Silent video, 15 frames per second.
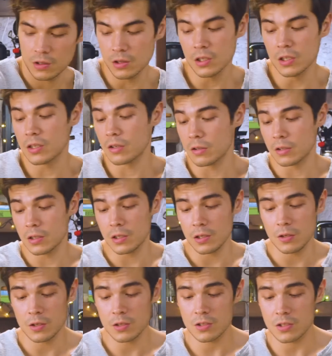Literally,
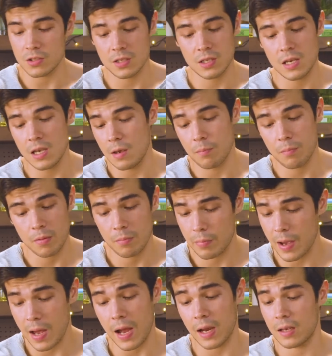you can just keep
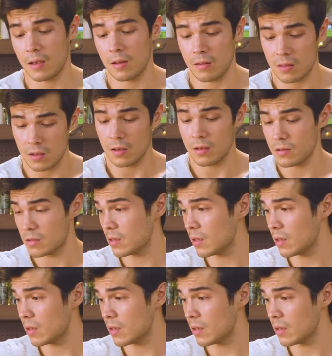packing things